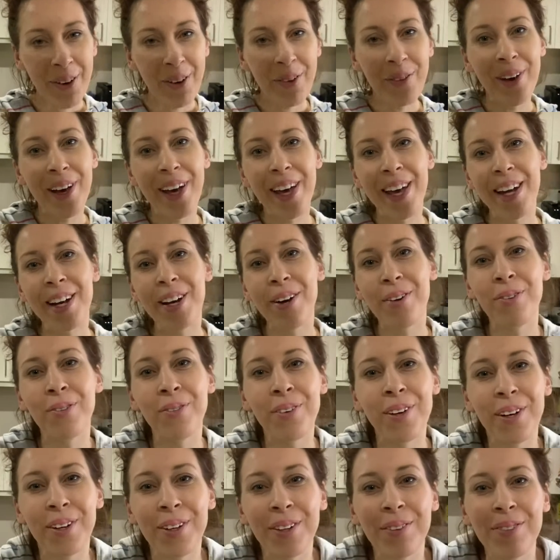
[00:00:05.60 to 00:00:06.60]
everyone,
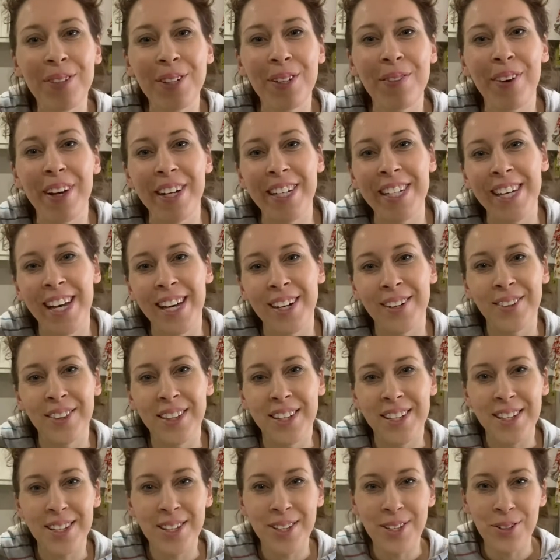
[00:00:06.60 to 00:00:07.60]
welcome to my channel.
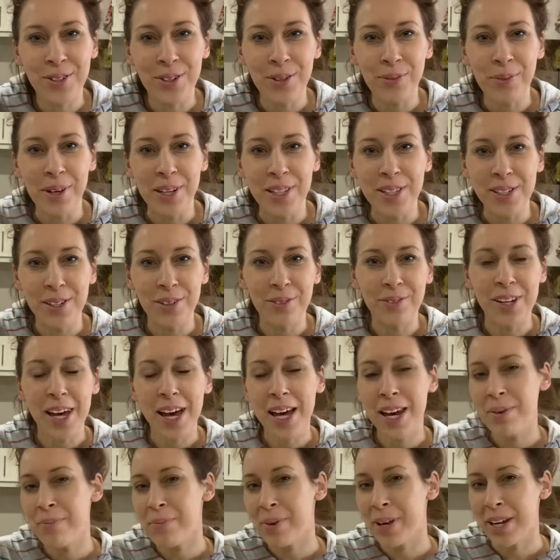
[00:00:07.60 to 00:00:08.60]
This is Strong Mind Soft
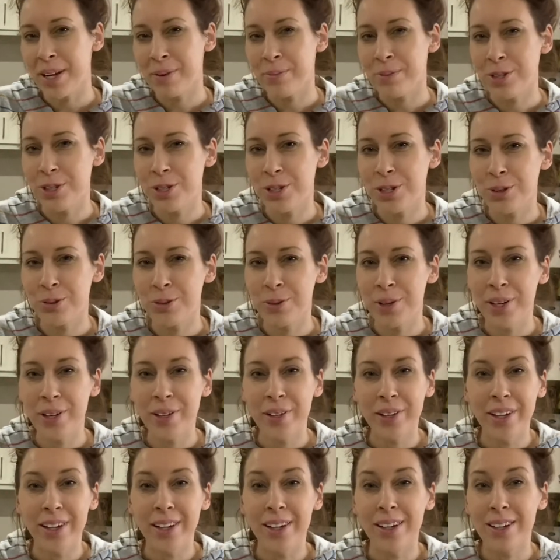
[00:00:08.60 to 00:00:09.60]
Heart and my name is
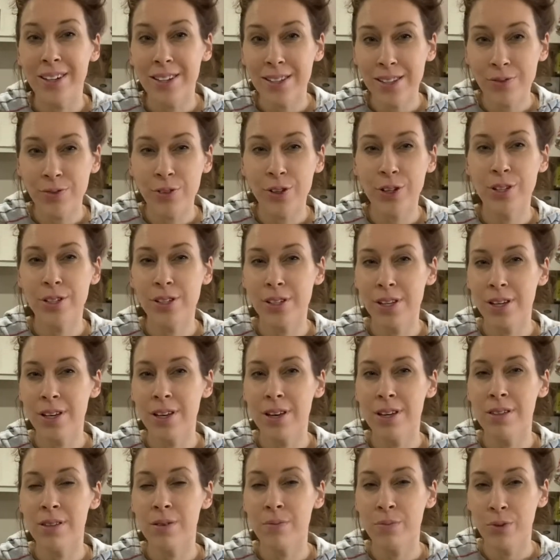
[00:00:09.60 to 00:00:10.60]
Joelle. It is first thing
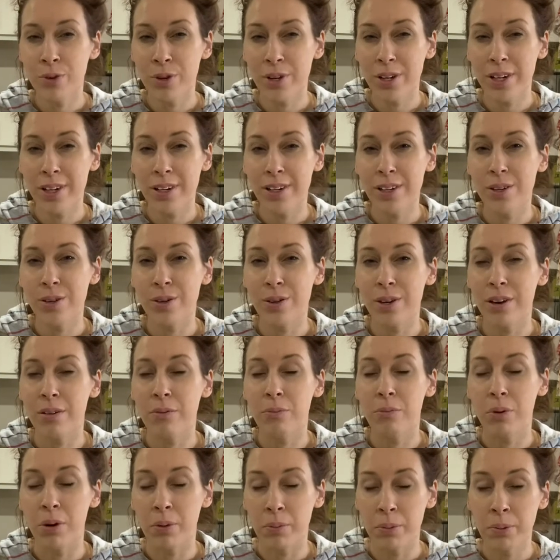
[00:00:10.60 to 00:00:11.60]
in the morning, you
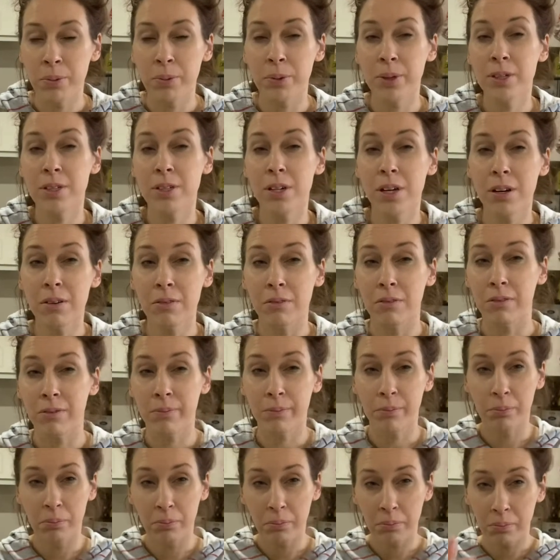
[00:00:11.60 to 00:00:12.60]
can probably tell
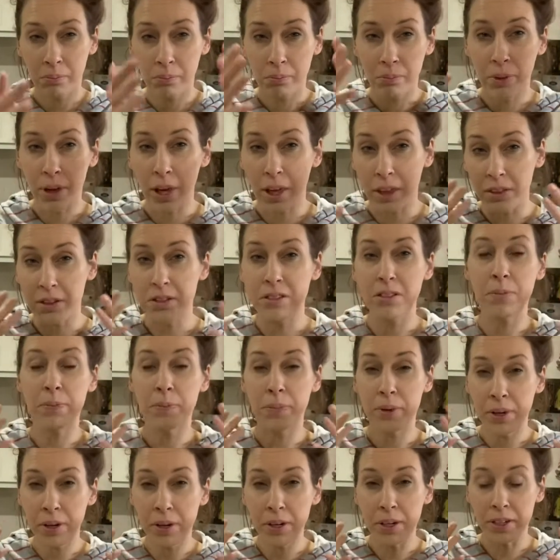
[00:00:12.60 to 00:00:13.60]
by this
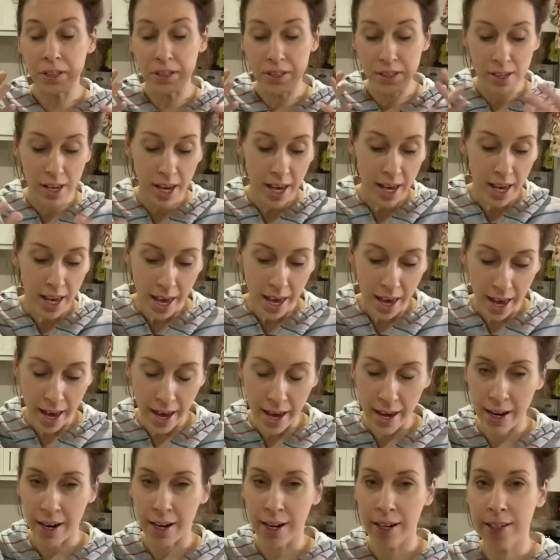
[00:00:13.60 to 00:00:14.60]
appearance.
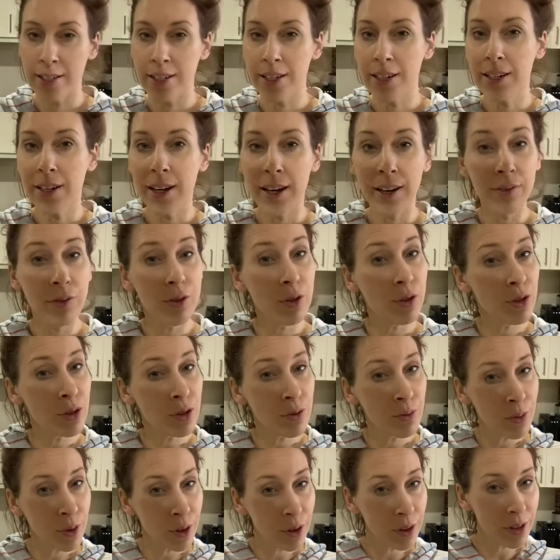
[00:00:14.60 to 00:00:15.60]
And I didn't have the
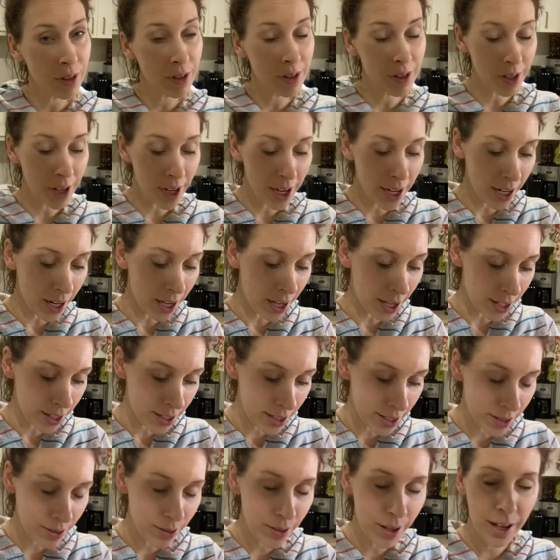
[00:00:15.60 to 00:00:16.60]
smoothest night. I
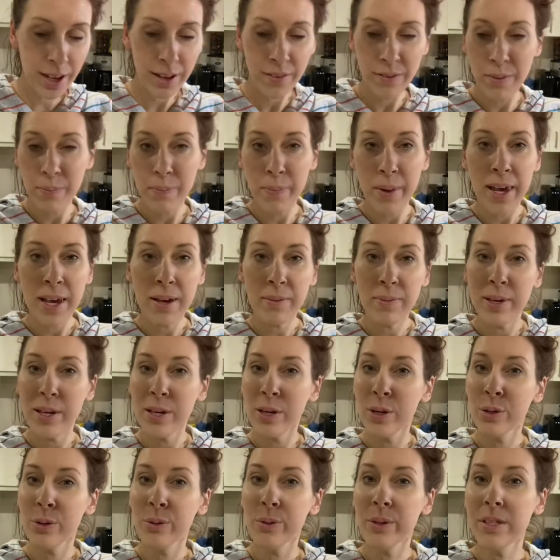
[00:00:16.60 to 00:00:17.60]
still have a baby
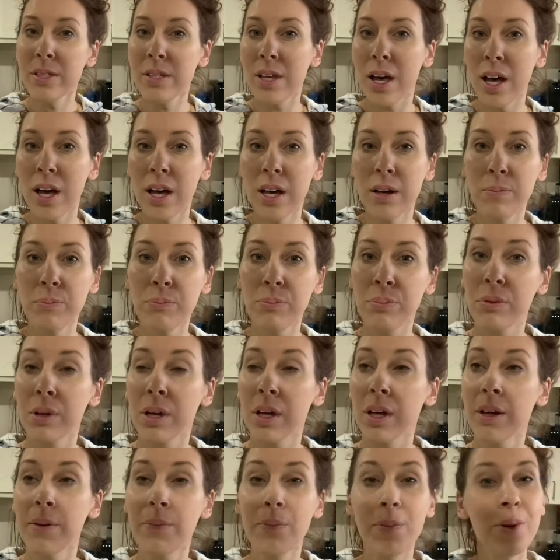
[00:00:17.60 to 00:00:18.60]
who is up
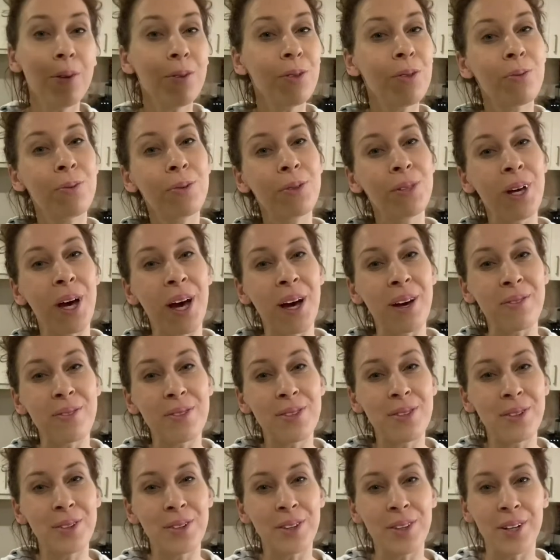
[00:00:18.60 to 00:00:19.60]
multiple
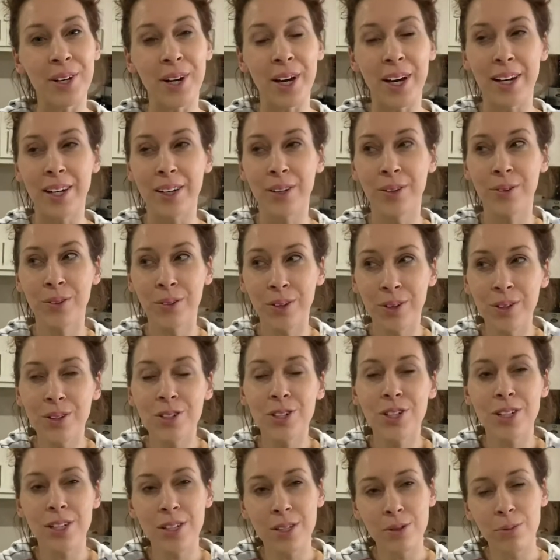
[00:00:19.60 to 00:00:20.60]
times through the night, although
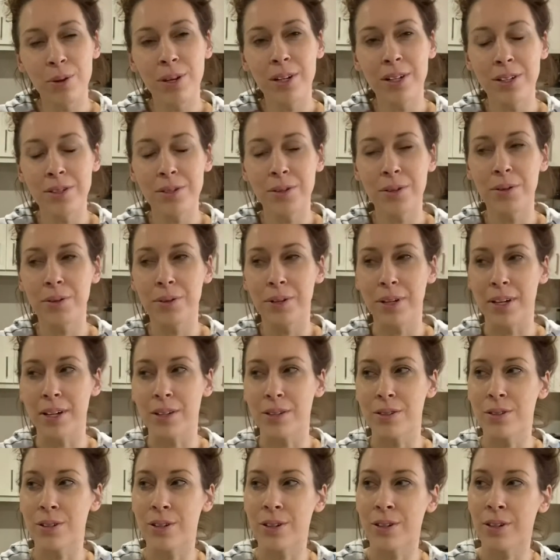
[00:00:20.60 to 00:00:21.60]
she's 1 year old now.
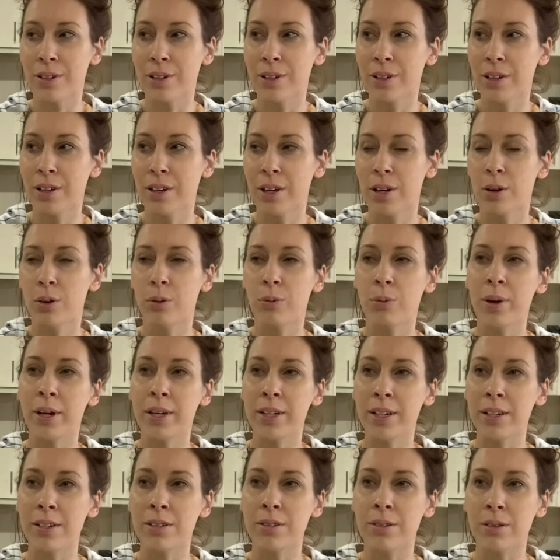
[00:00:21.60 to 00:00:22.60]
So
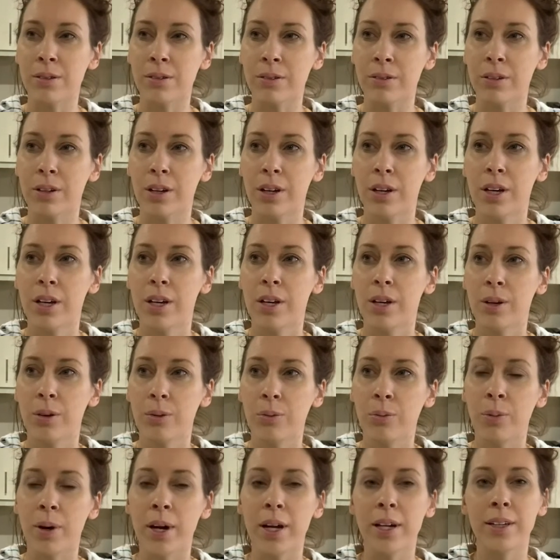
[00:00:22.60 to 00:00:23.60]
1 year old.
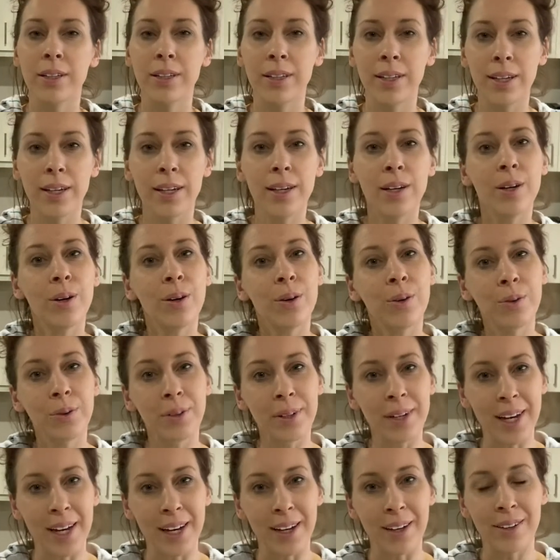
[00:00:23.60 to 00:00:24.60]
1 year old
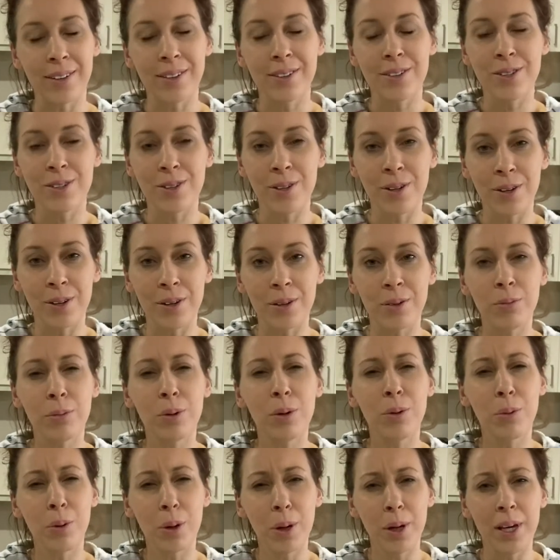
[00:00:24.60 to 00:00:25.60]
now, so
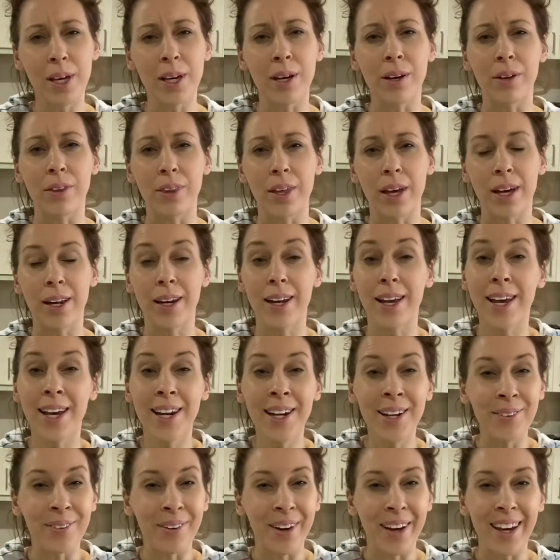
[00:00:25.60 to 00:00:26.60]
we're working on that.
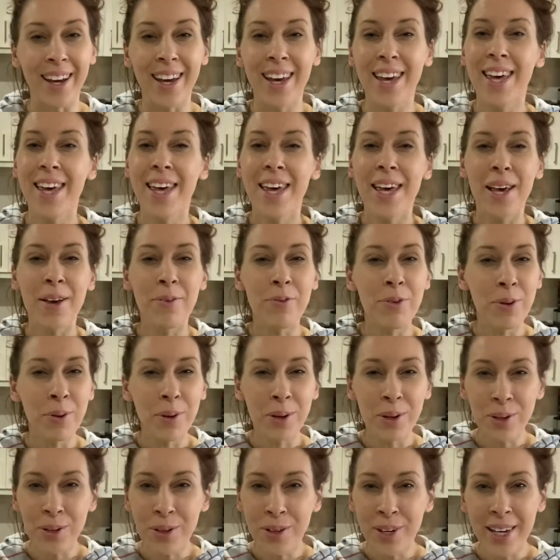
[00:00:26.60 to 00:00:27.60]
Anyway, if you
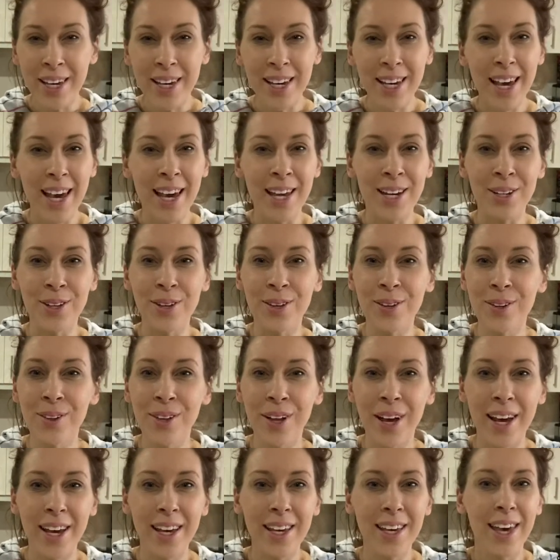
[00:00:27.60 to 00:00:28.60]
are new here and you
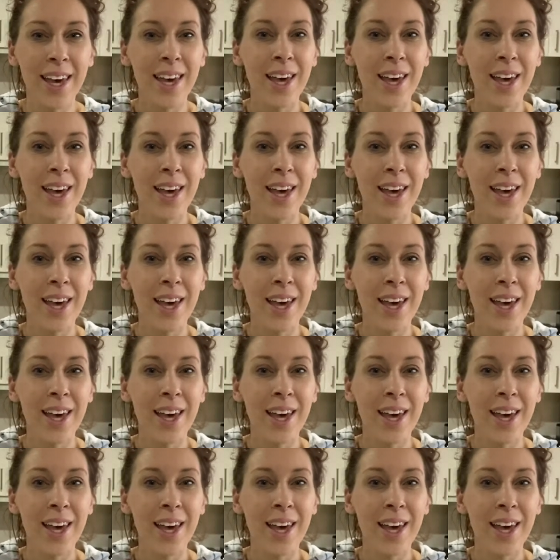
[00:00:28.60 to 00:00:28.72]
like